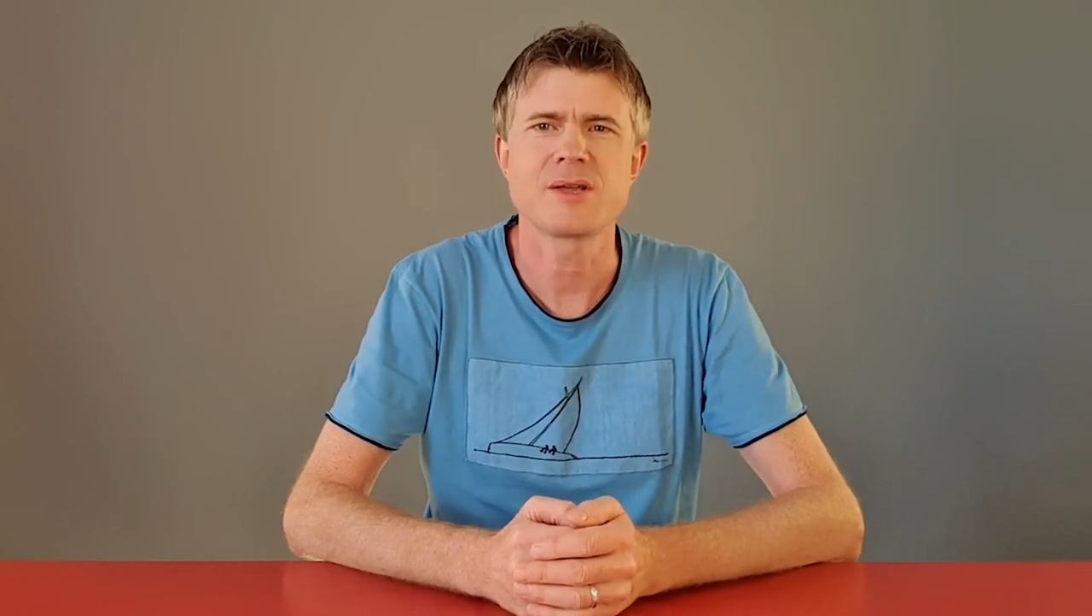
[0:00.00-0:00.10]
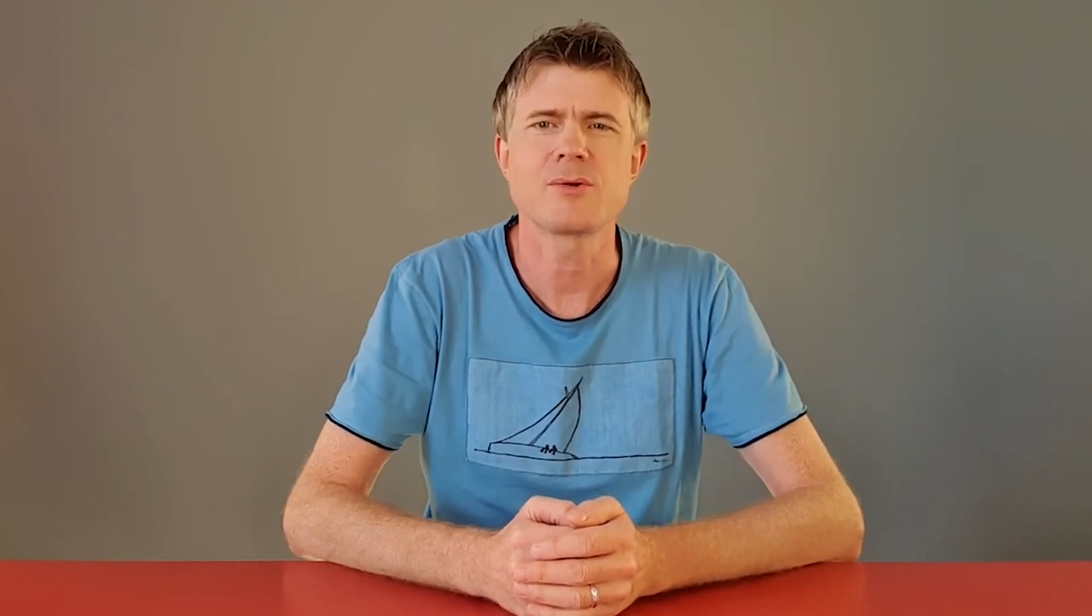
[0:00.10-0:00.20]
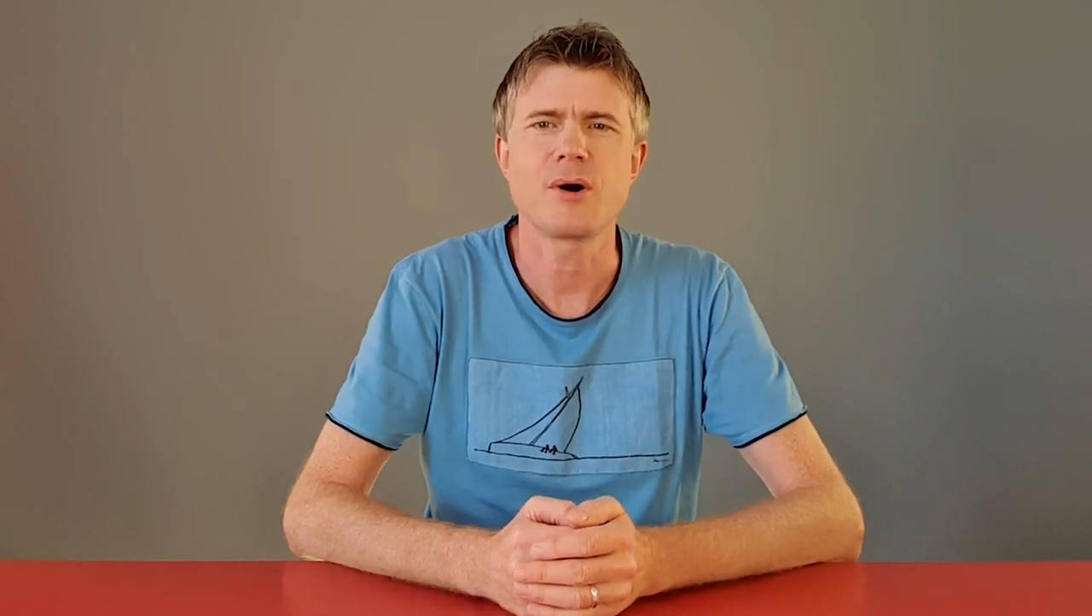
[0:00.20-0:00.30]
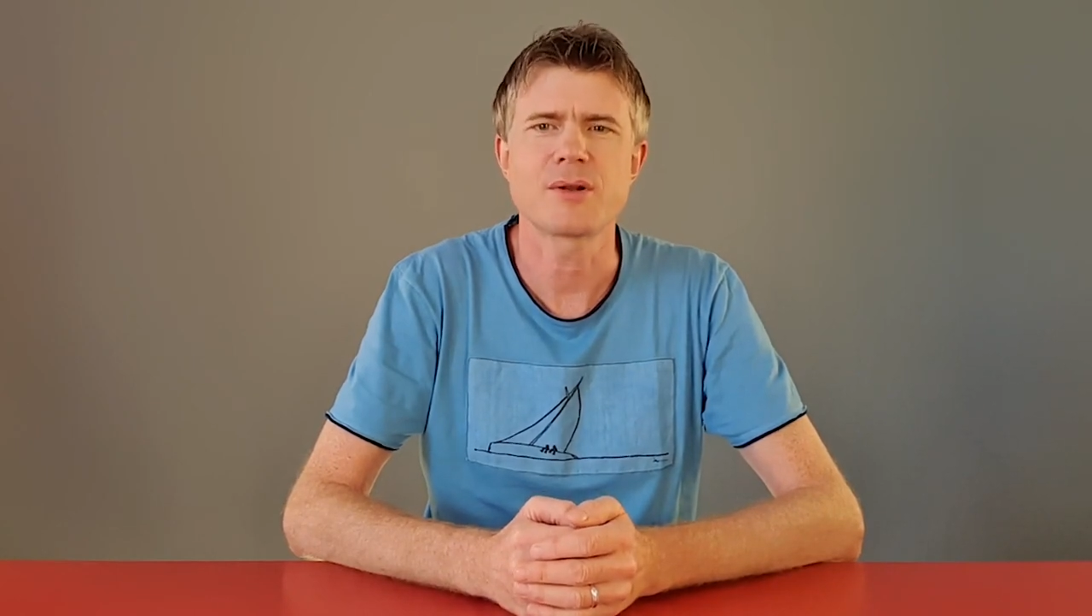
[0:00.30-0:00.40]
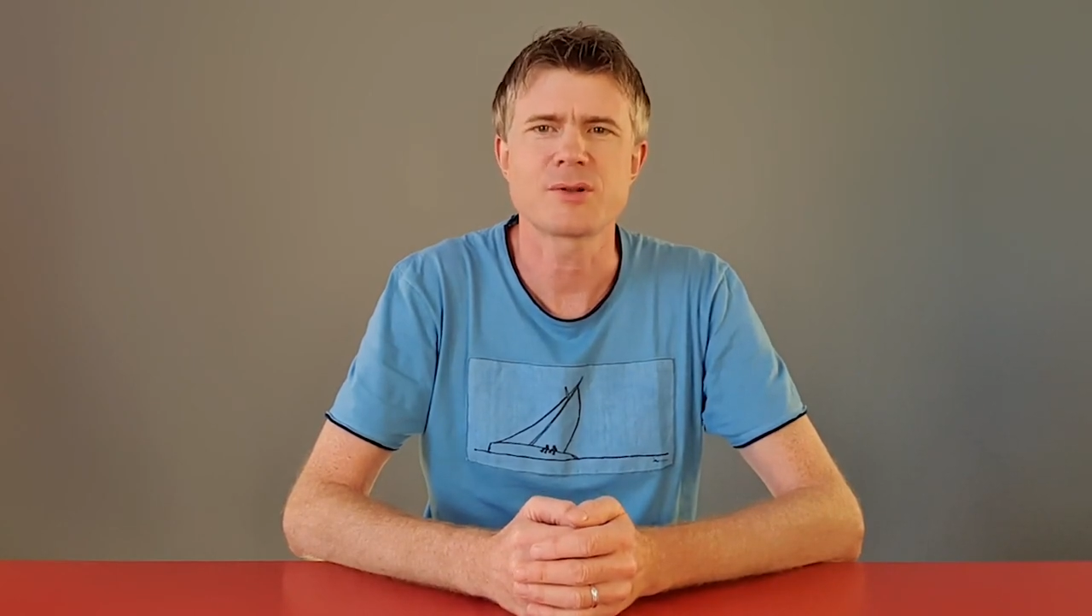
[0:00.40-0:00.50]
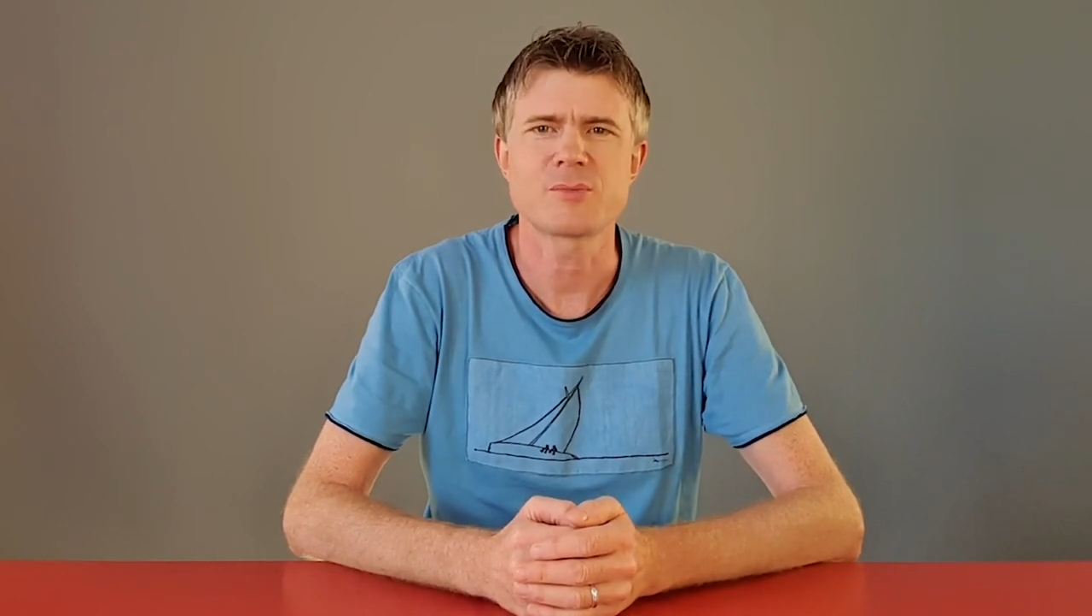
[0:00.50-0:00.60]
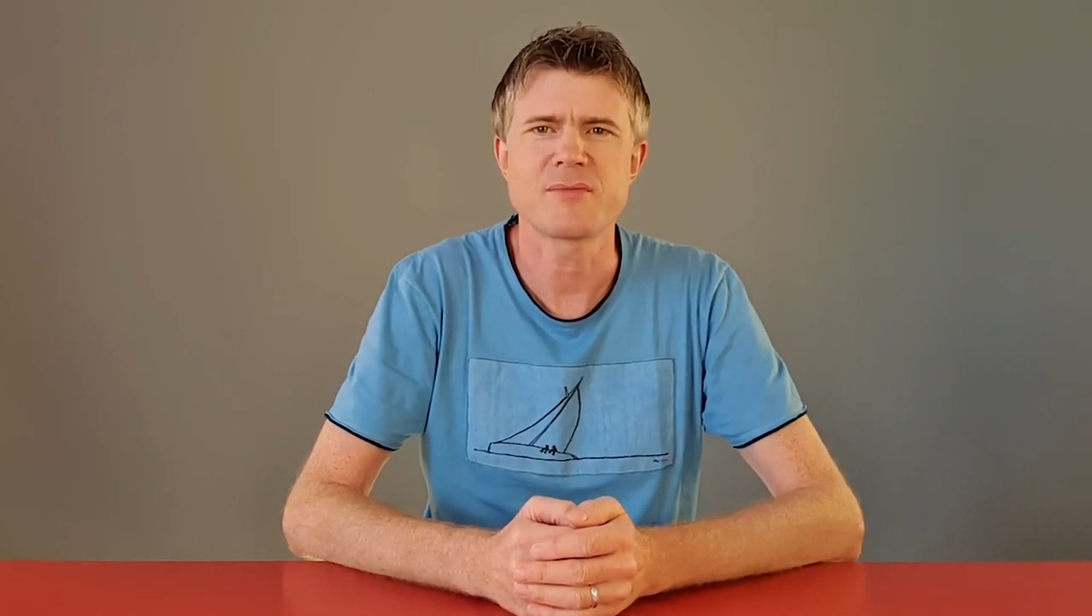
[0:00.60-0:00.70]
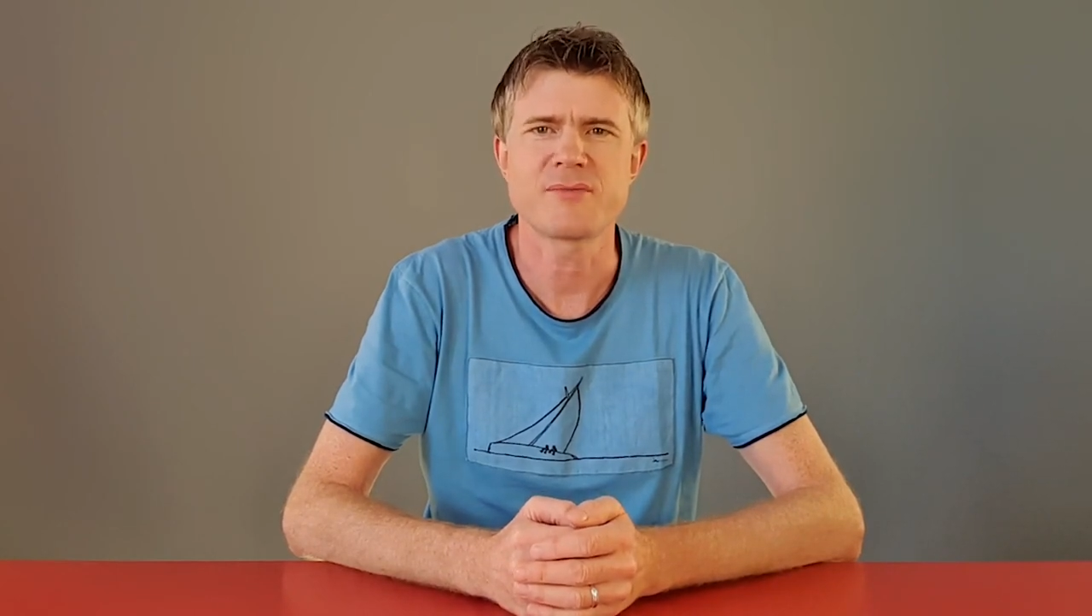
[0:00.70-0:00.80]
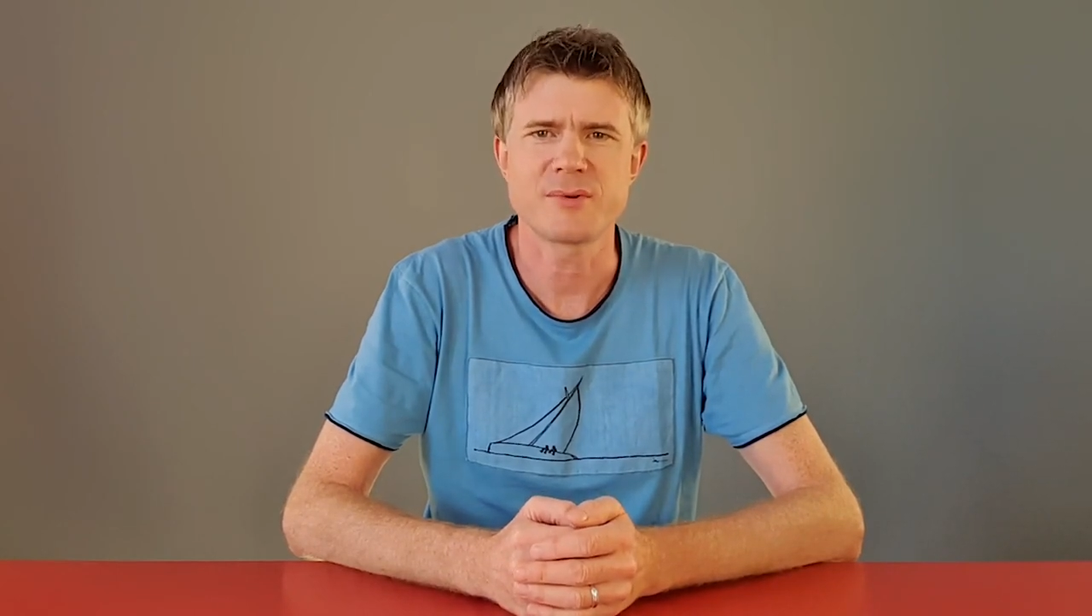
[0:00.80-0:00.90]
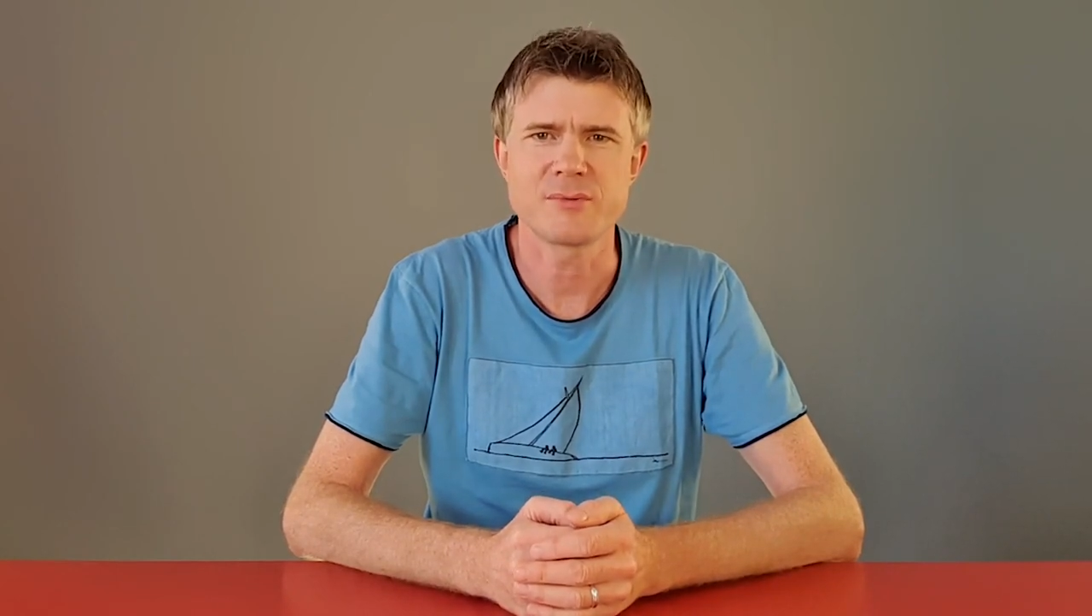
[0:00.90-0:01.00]
in order to be
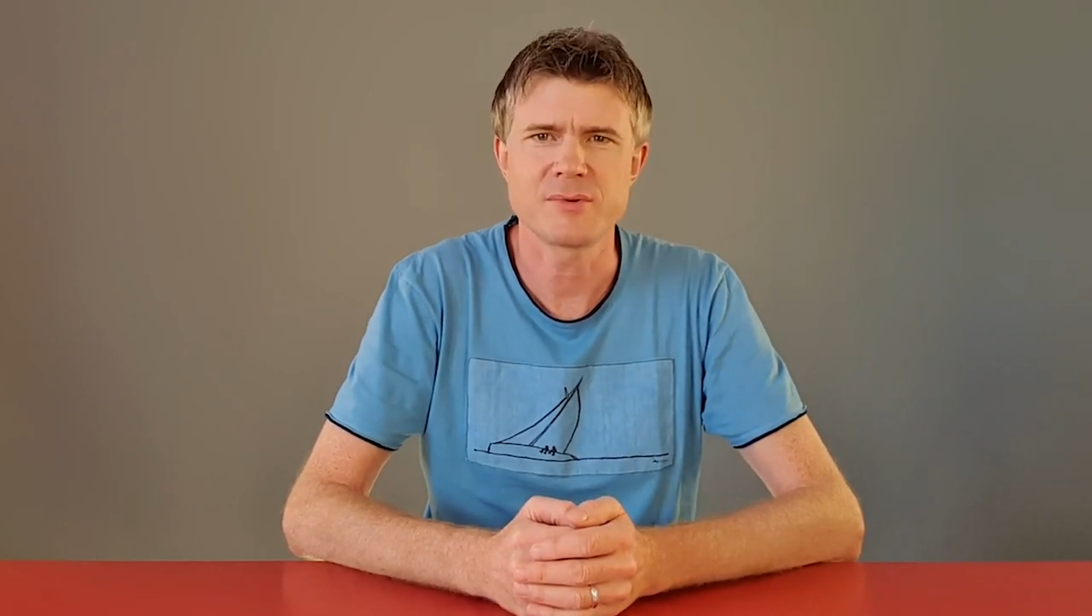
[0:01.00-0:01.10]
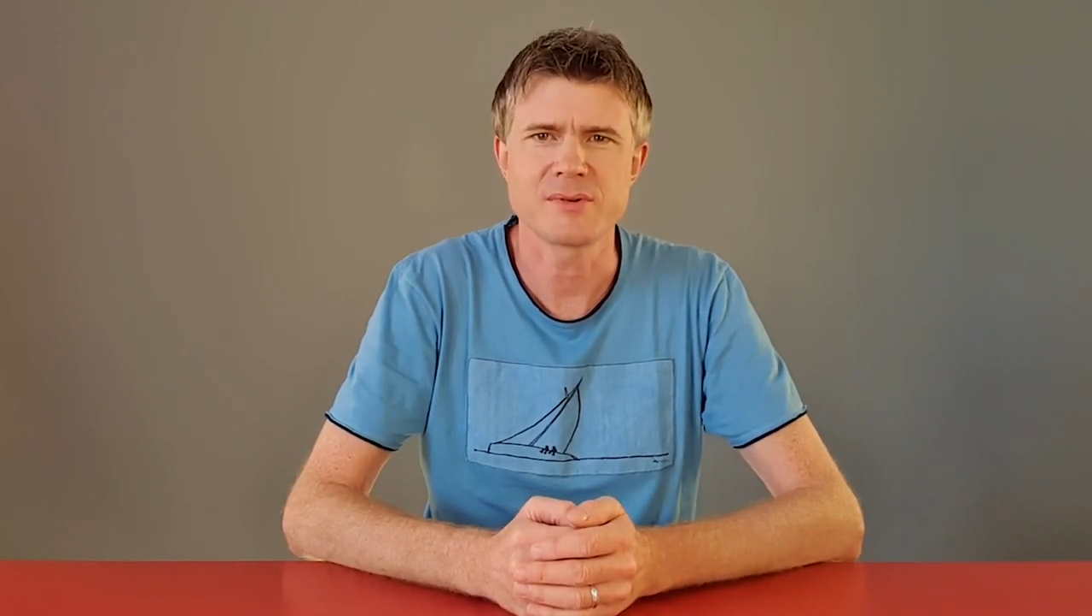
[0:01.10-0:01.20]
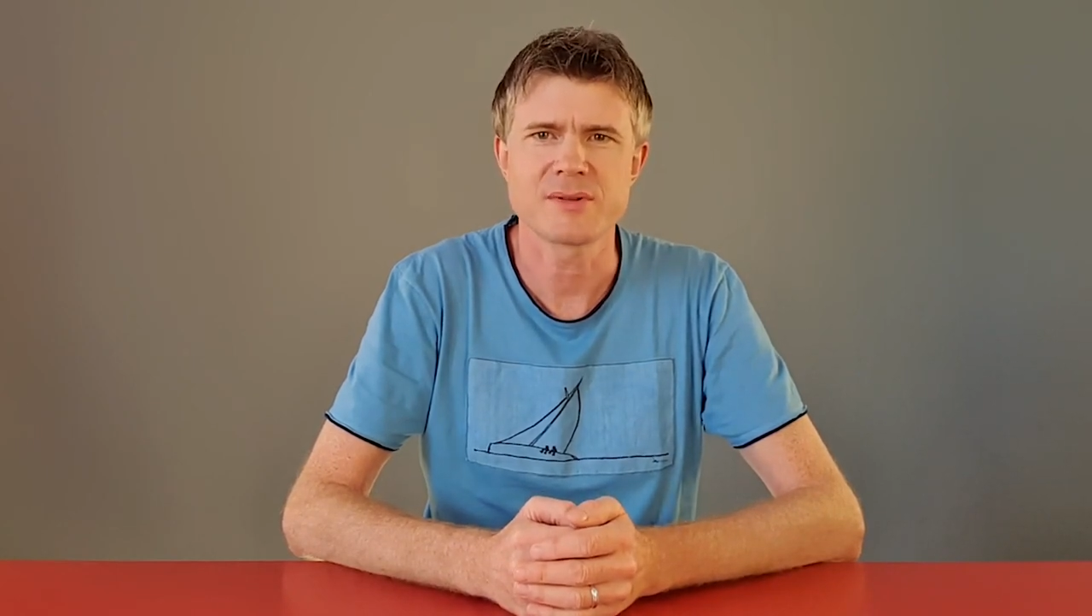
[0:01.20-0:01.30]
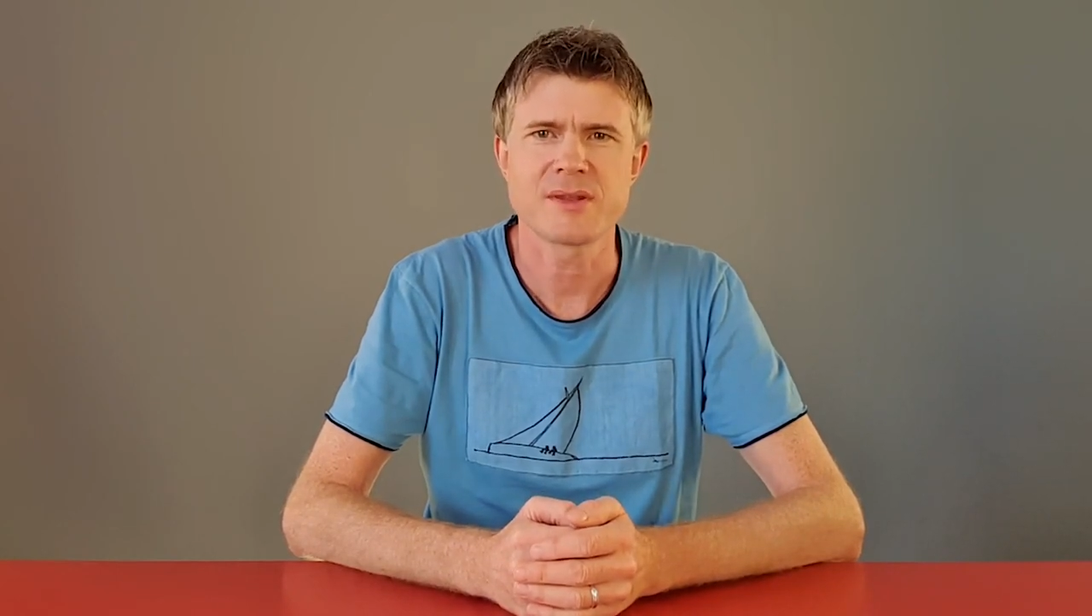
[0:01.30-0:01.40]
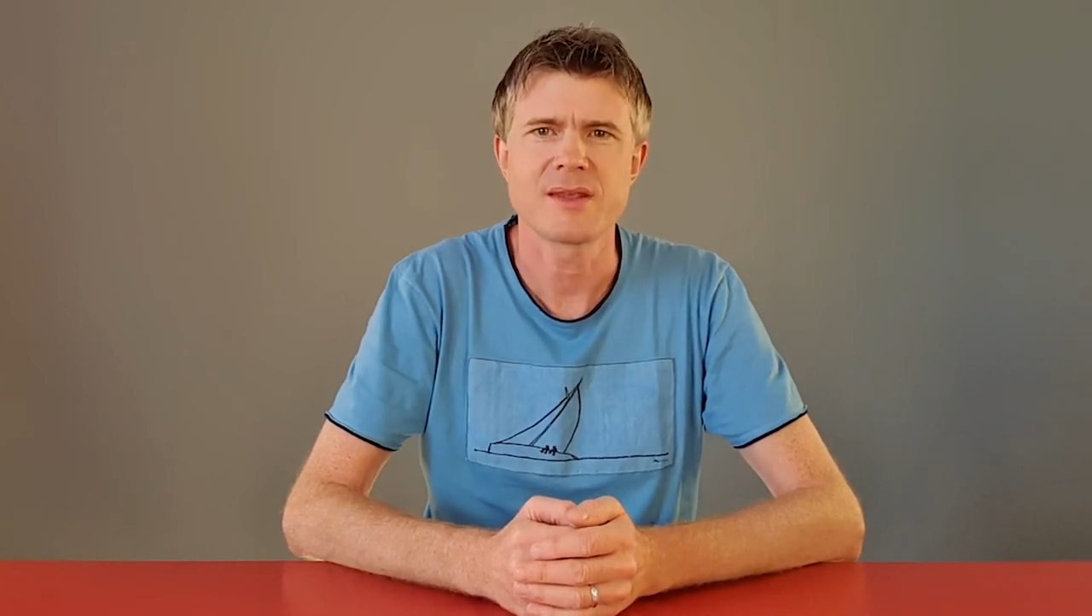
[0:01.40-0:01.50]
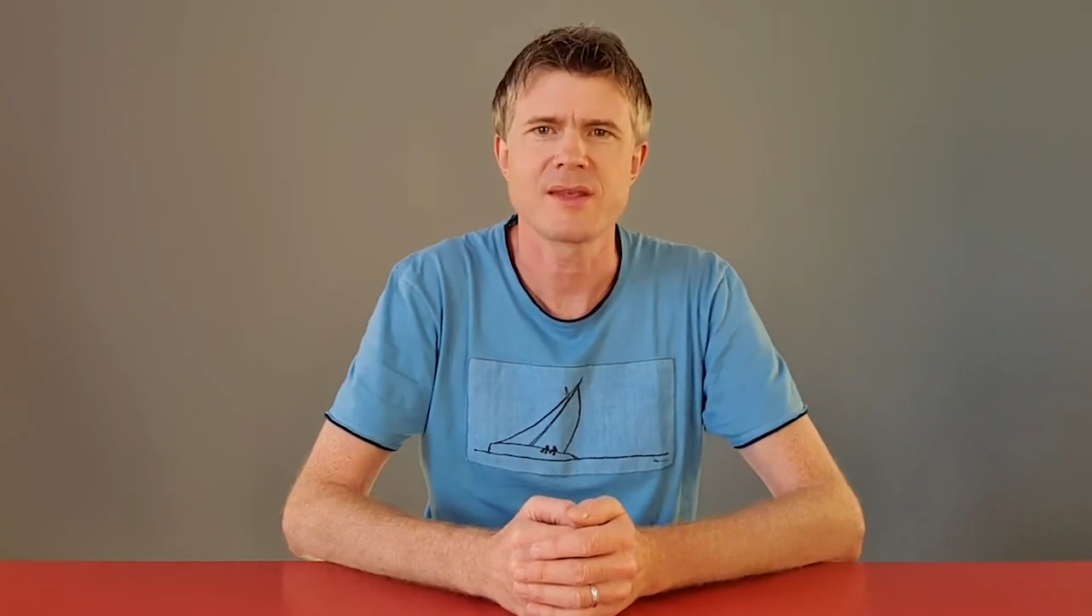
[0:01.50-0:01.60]
fluent